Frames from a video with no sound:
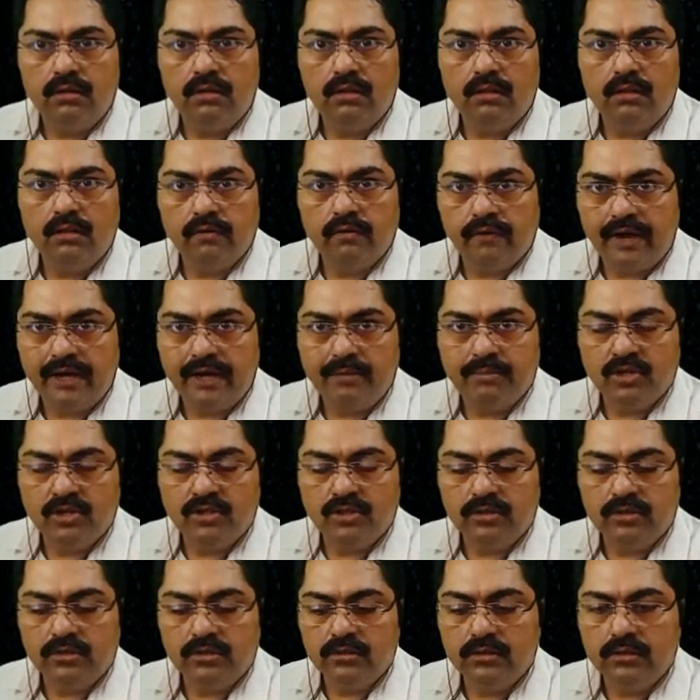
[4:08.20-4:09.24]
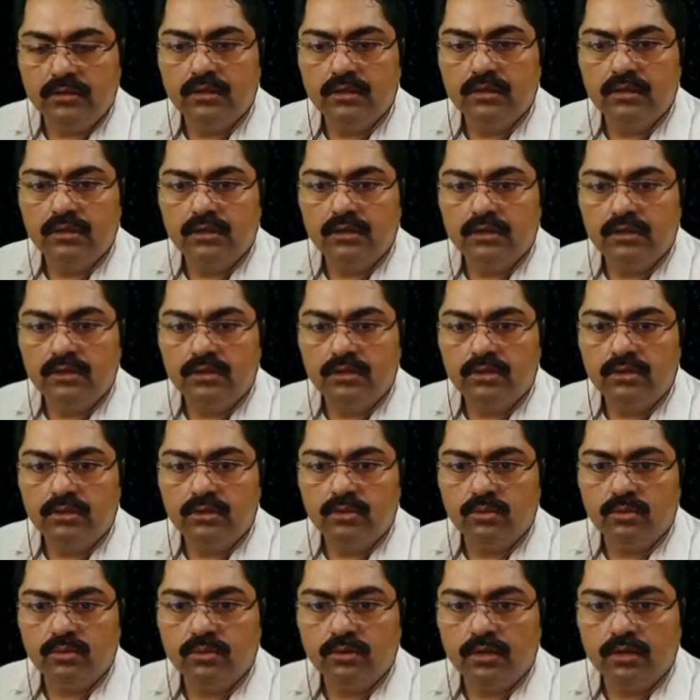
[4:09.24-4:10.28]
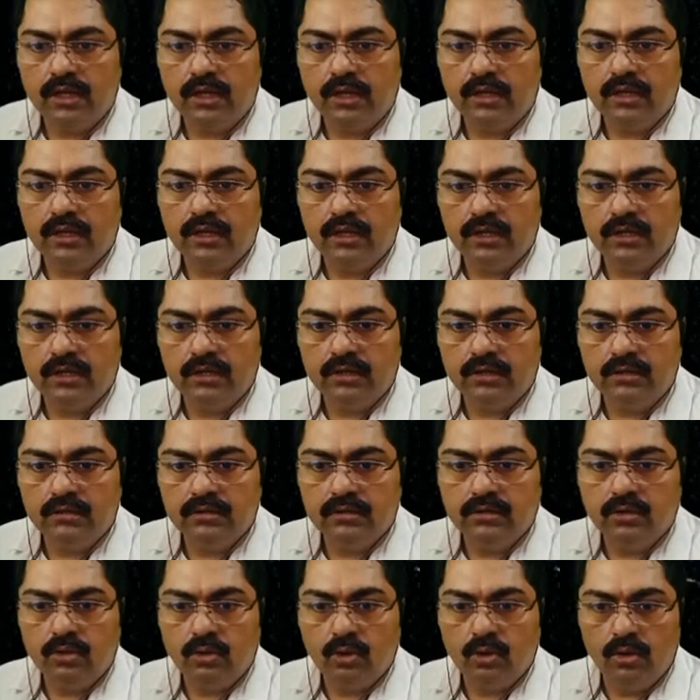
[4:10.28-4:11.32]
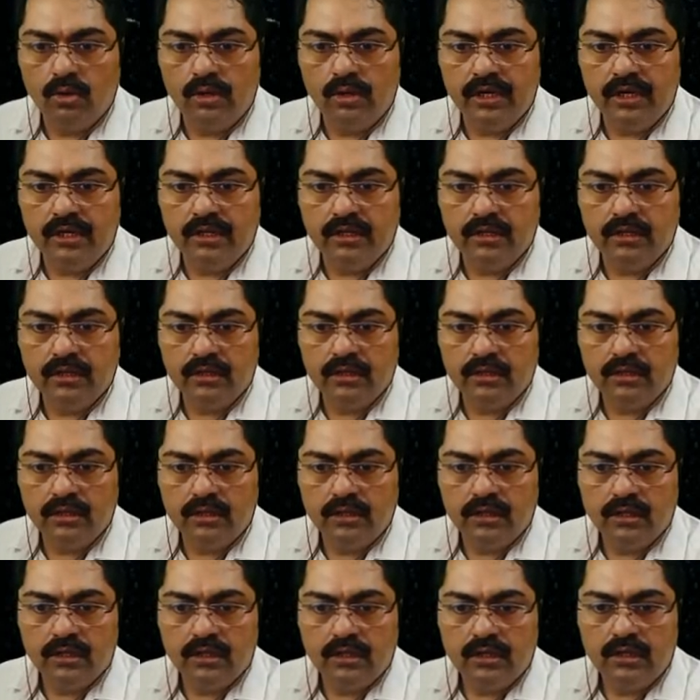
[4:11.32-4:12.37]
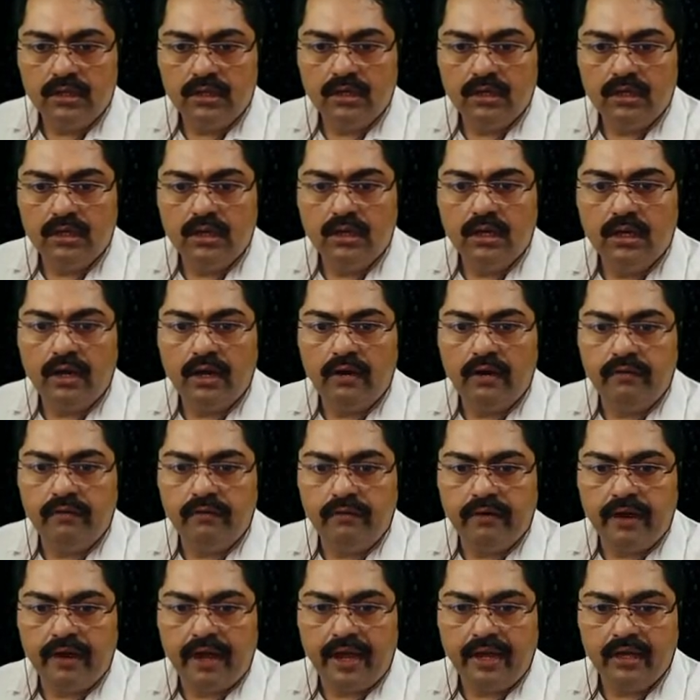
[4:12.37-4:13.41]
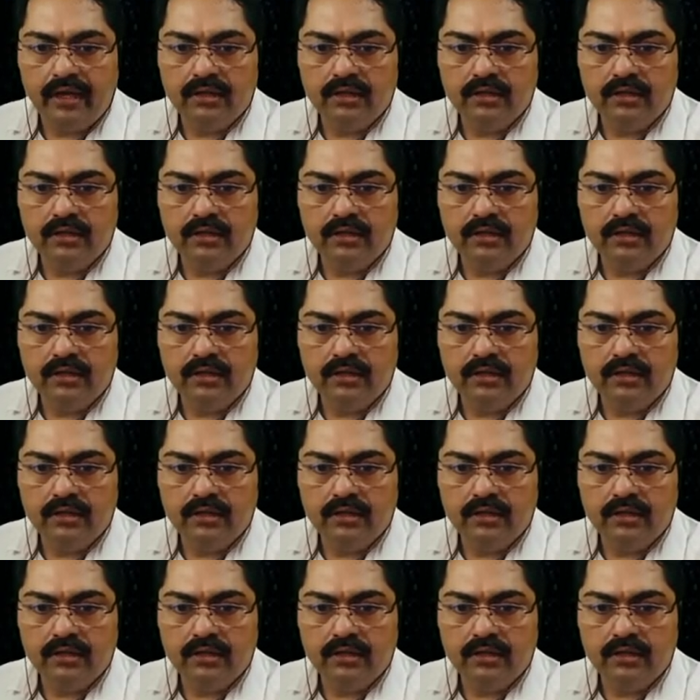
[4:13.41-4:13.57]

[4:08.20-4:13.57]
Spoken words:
right button to click here, hold it and drag,